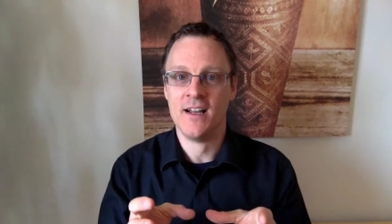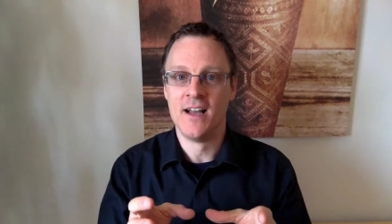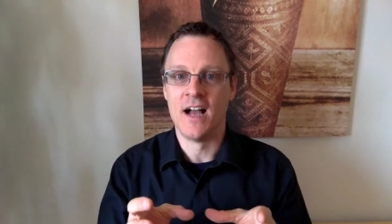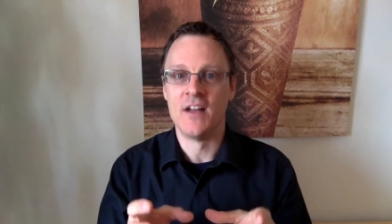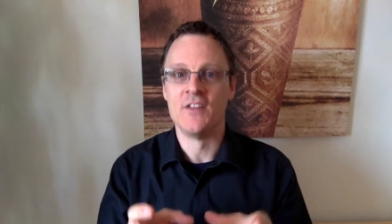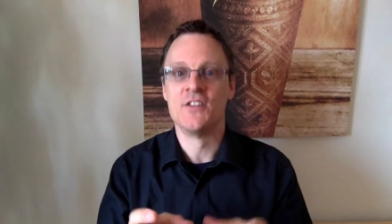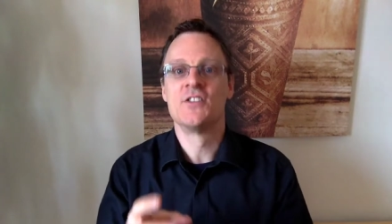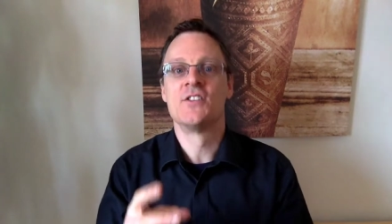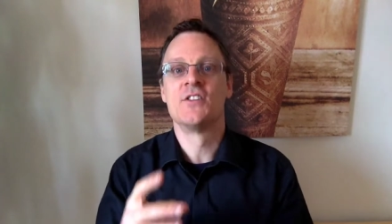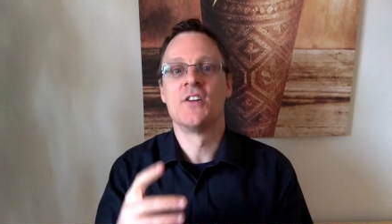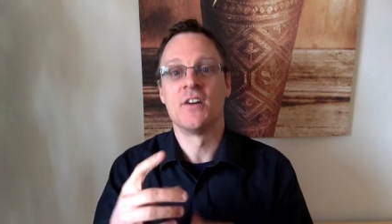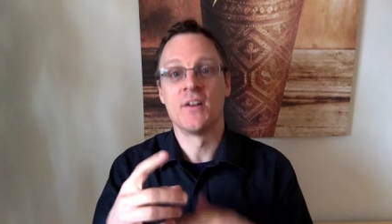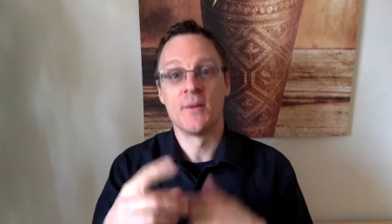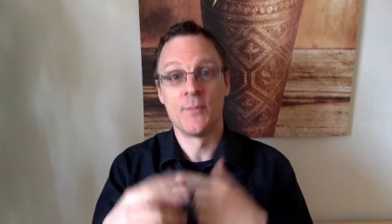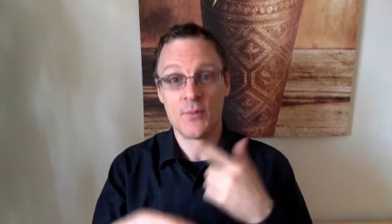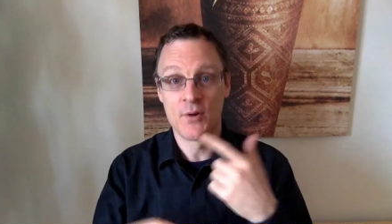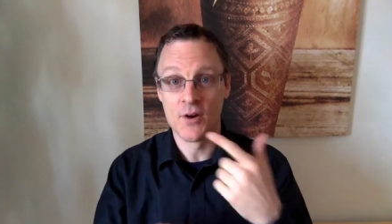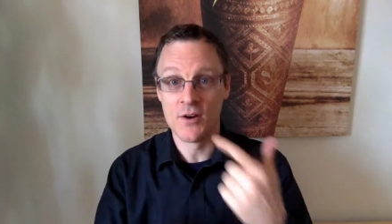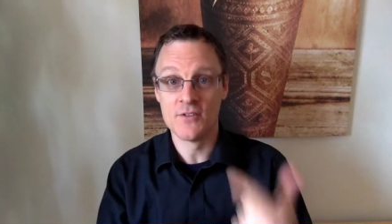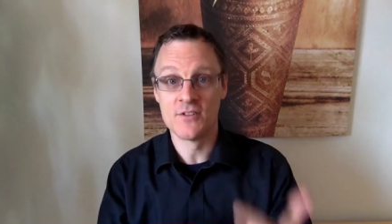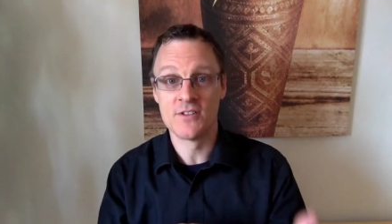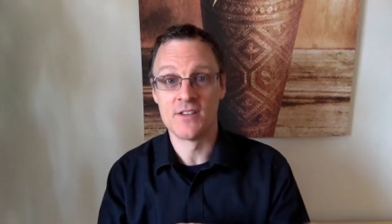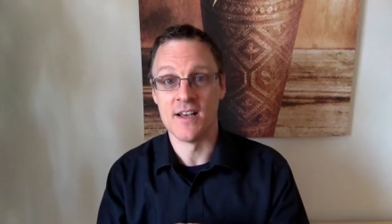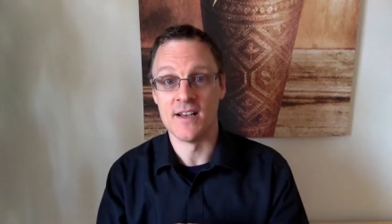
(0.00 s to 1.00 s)
and start a
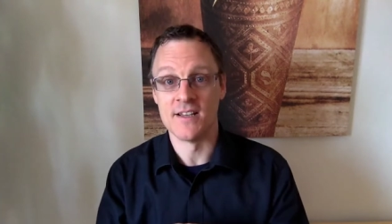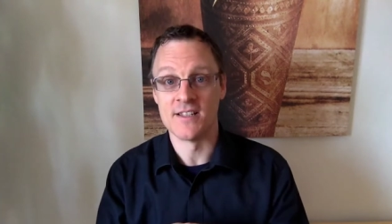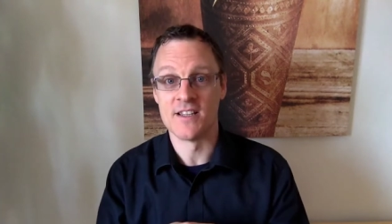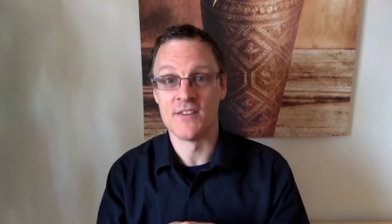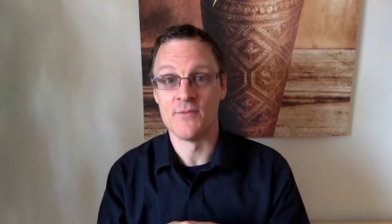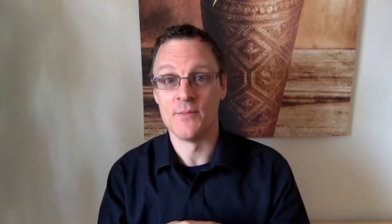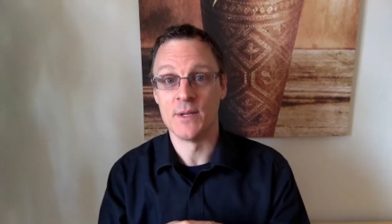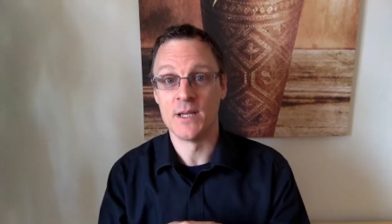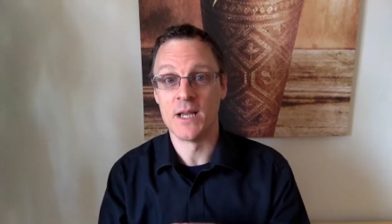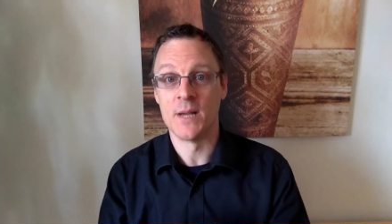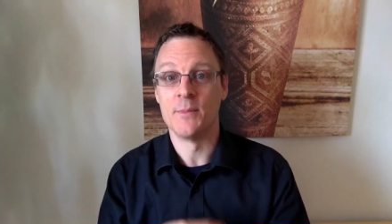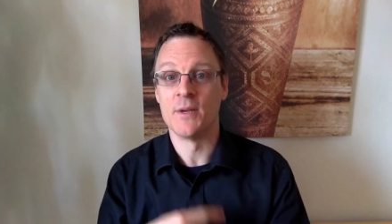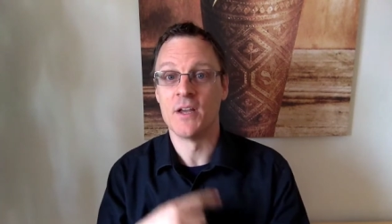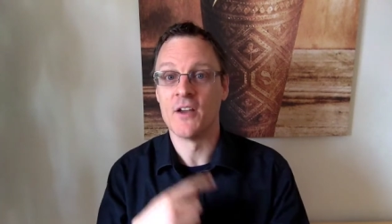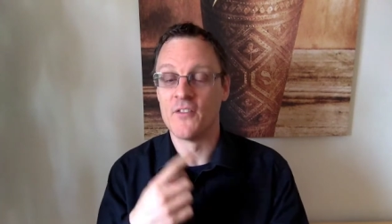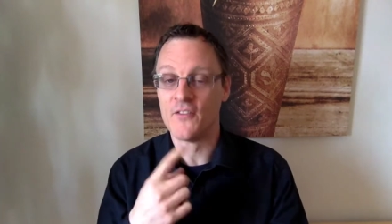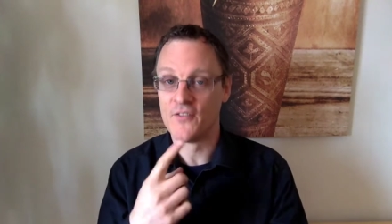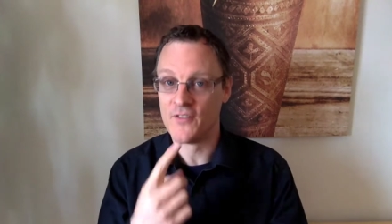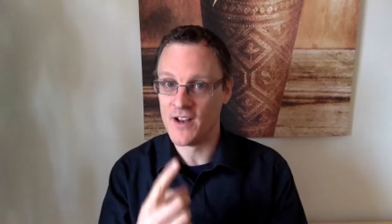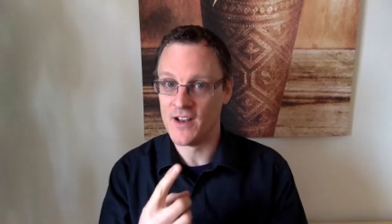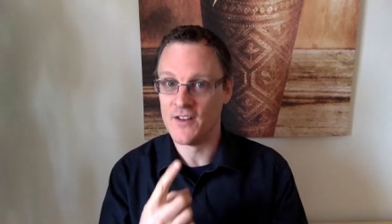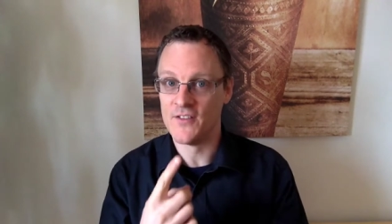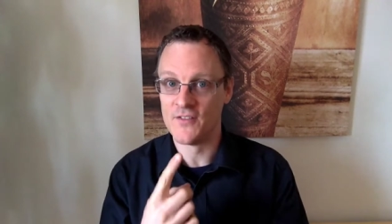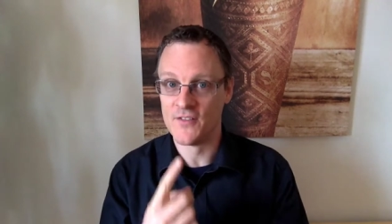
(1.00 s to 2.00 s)
process of becoming a
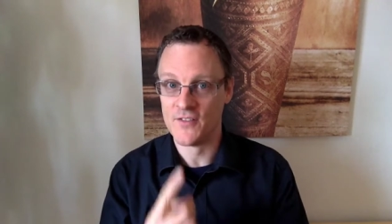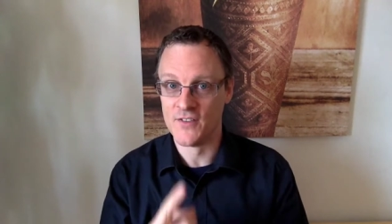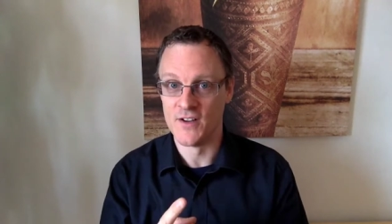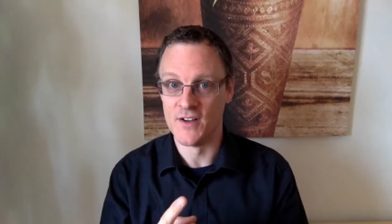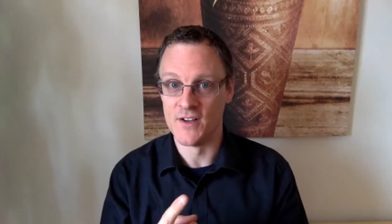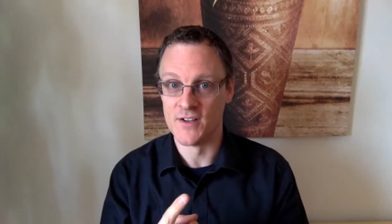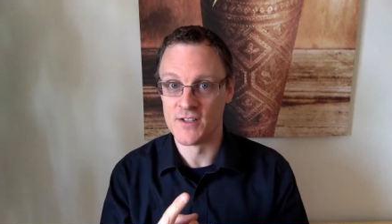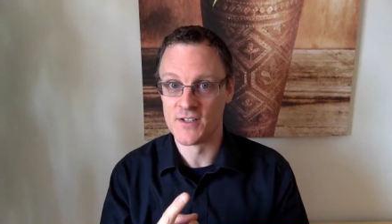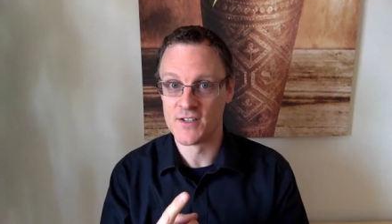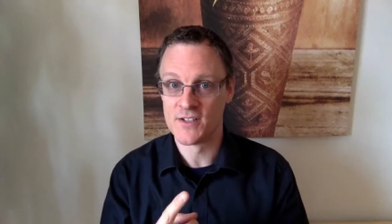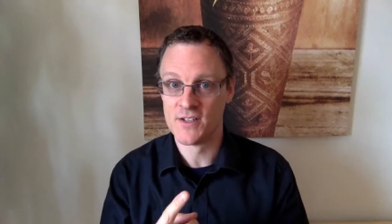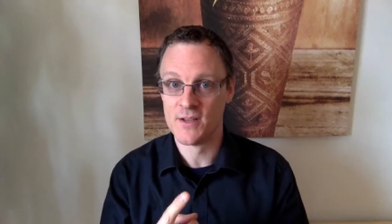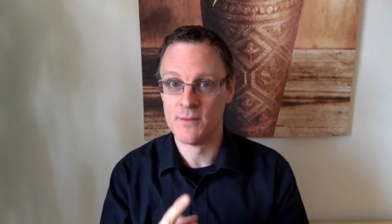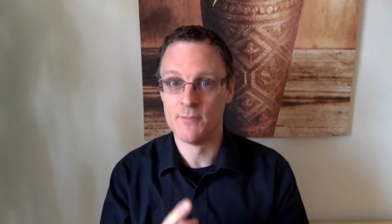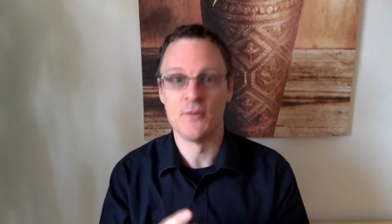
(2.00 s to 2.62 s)
friend first,